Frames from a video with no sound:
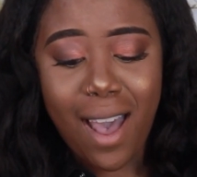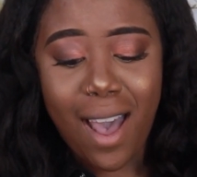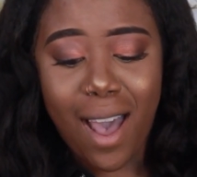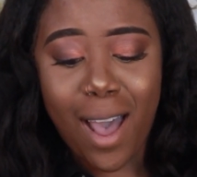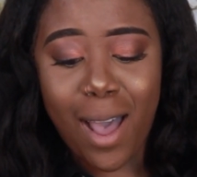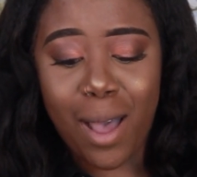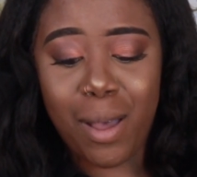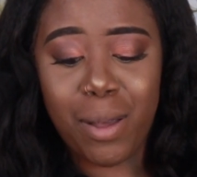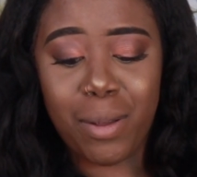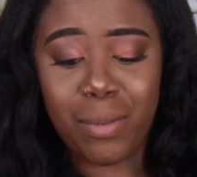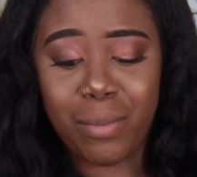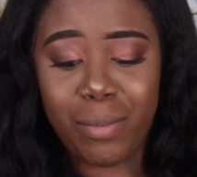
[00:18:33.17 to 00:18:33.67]

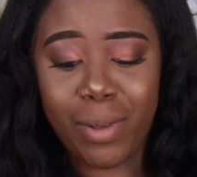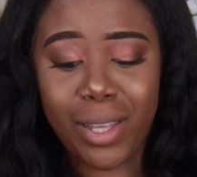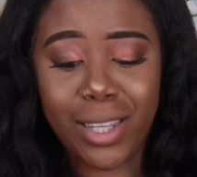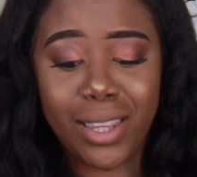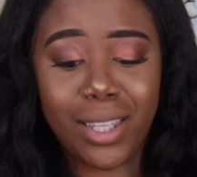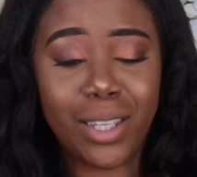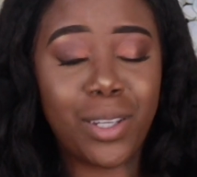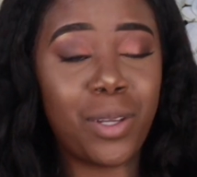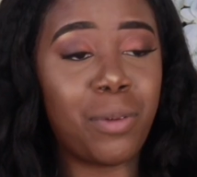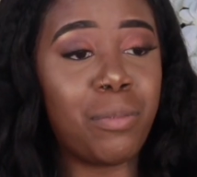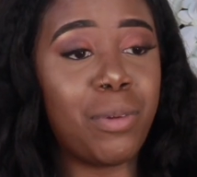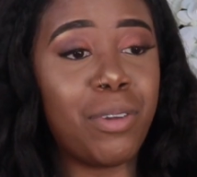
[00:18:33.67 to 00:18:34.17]
I
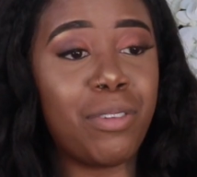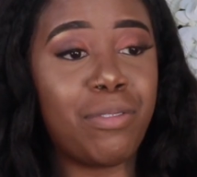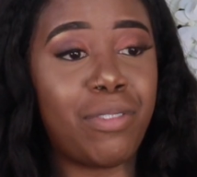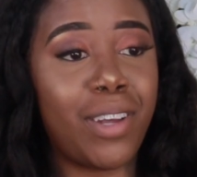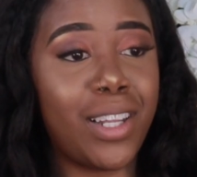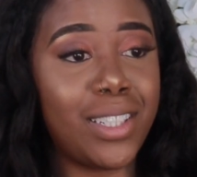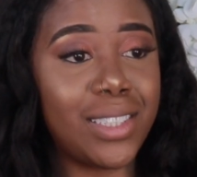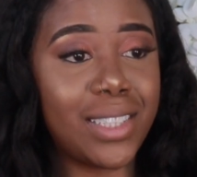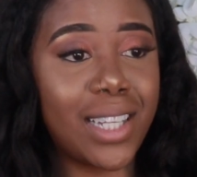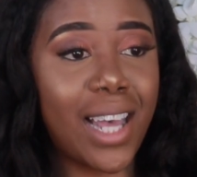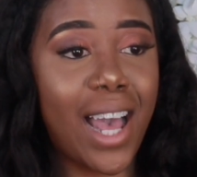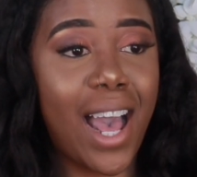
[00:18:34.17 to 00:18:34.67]
think it'll be
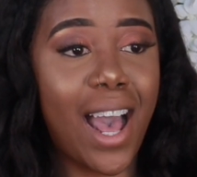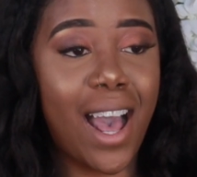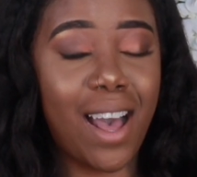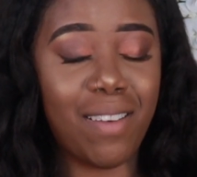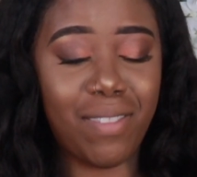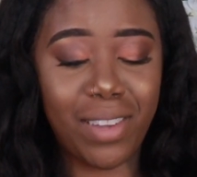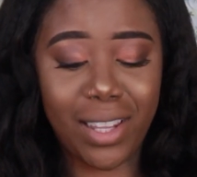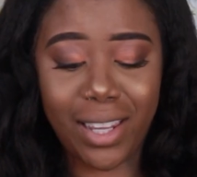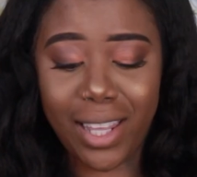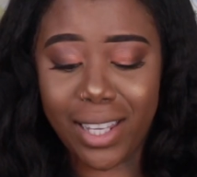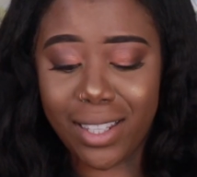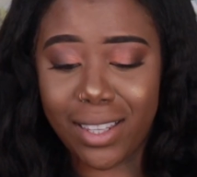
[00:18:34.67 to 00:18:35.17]
fun to
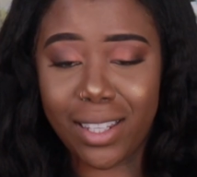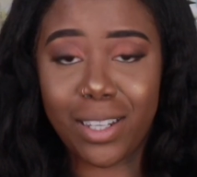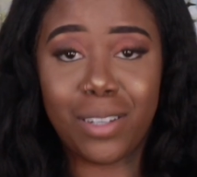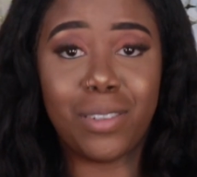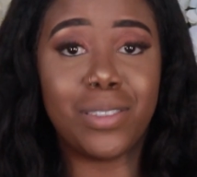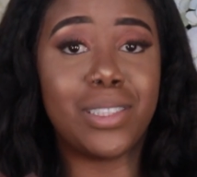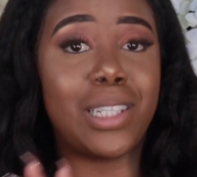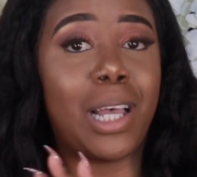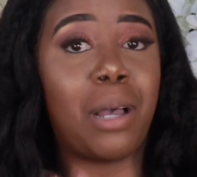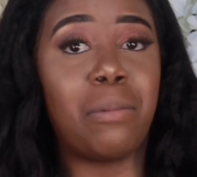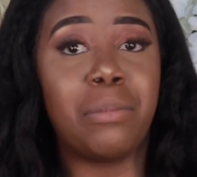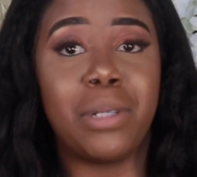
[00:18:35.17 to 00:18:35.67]
have. I like that
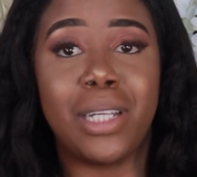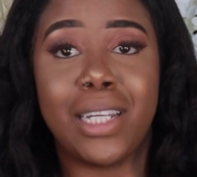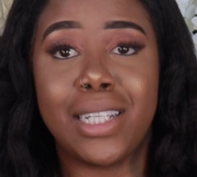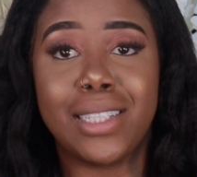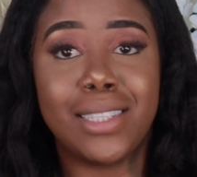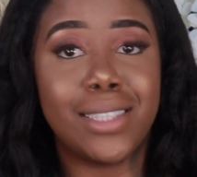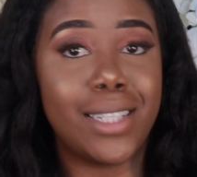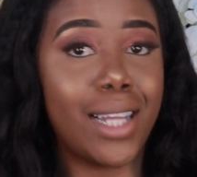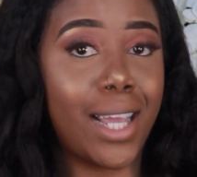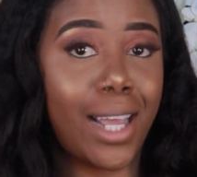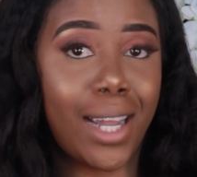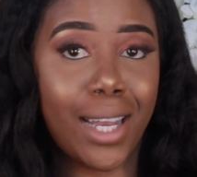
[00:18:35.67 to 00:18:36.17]
it'll tell me to
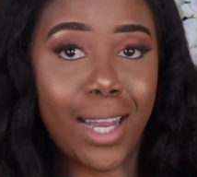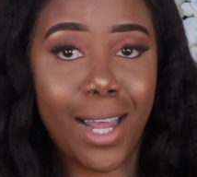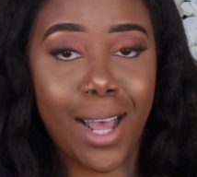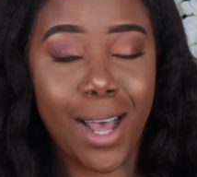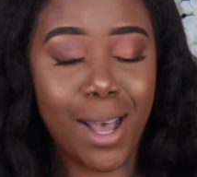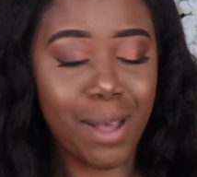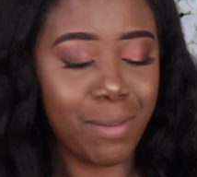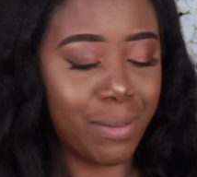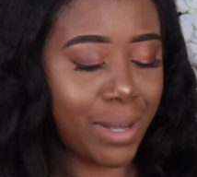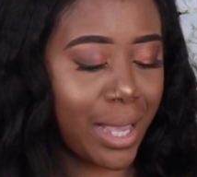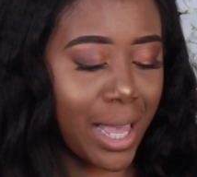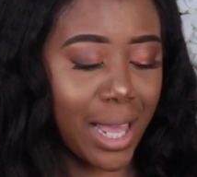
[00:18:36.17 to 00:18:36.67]
stand
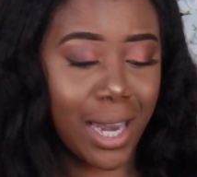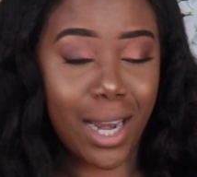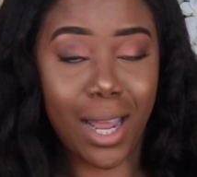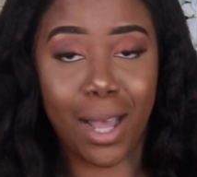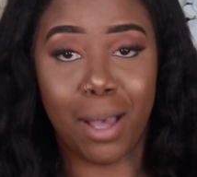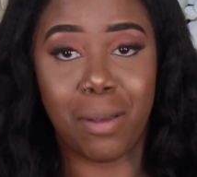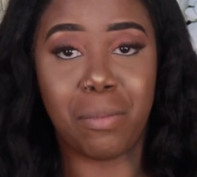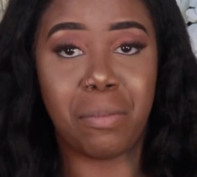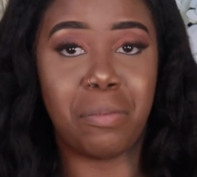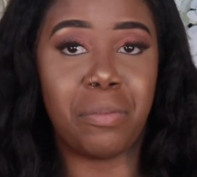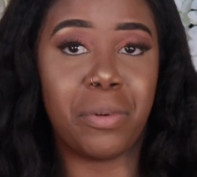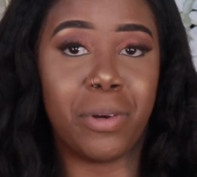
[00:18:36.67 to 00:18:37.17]
up, get
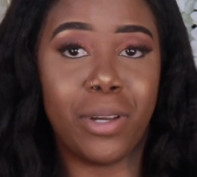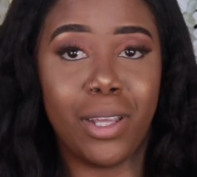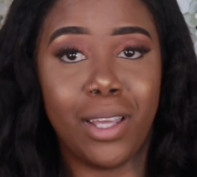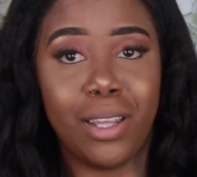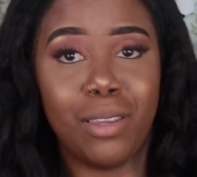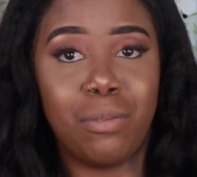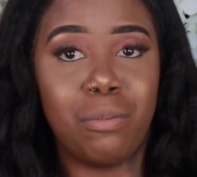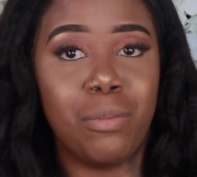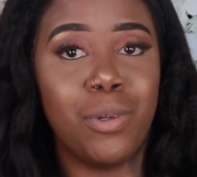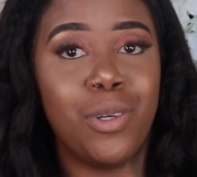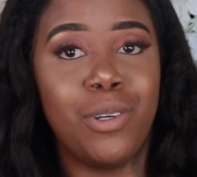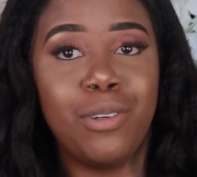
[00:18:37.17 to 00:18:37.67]
up,
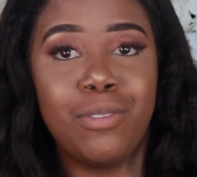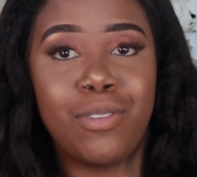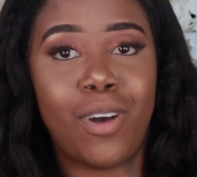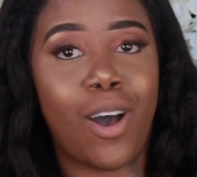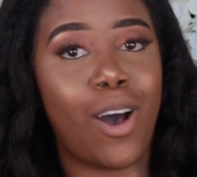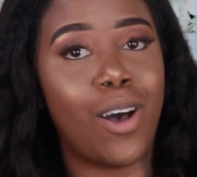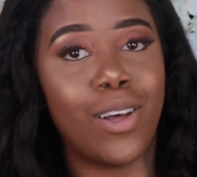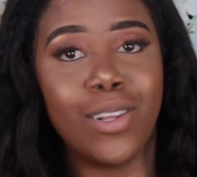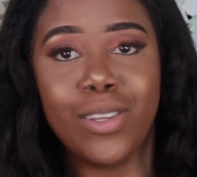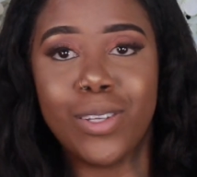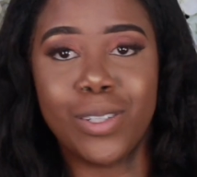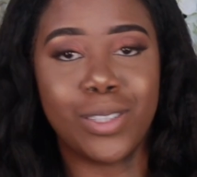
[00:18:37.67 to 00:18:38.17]
breathe, move,
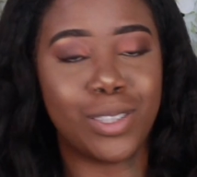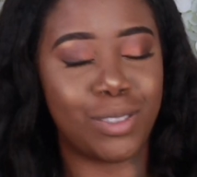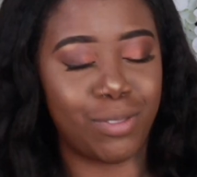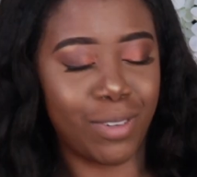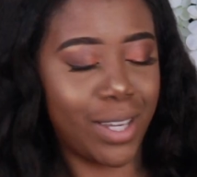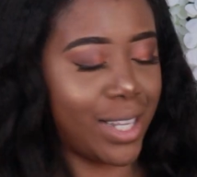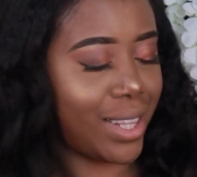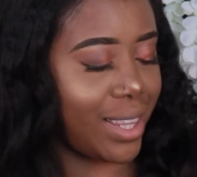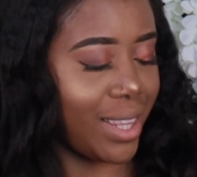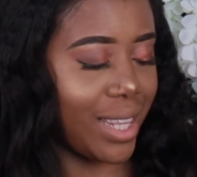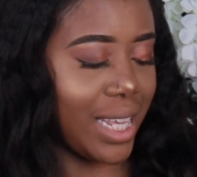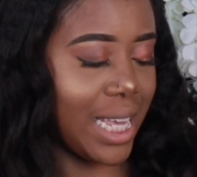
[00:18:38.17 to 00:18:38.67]
all those
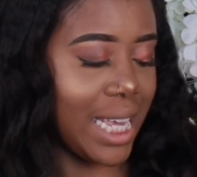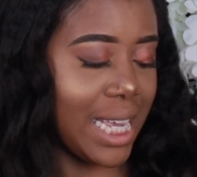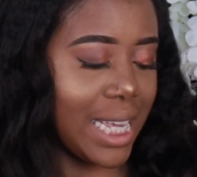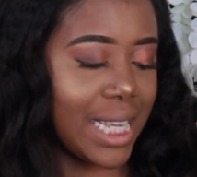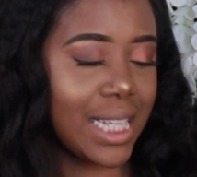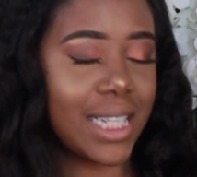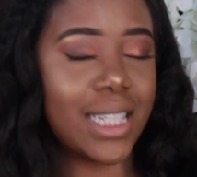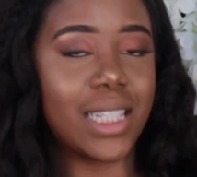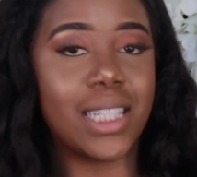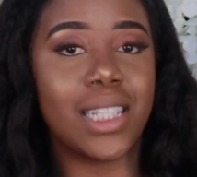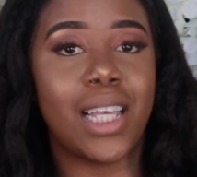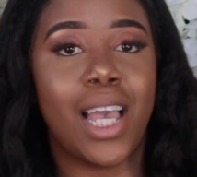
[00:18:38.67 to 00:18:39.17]
fun
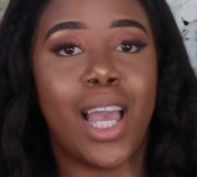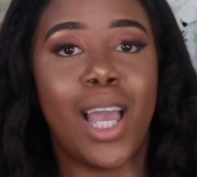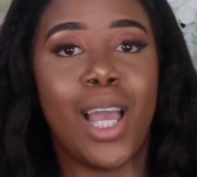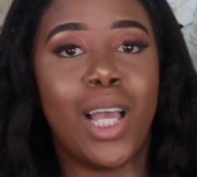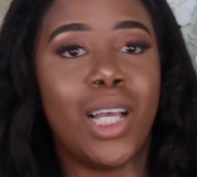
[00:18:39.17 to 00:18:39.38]
things.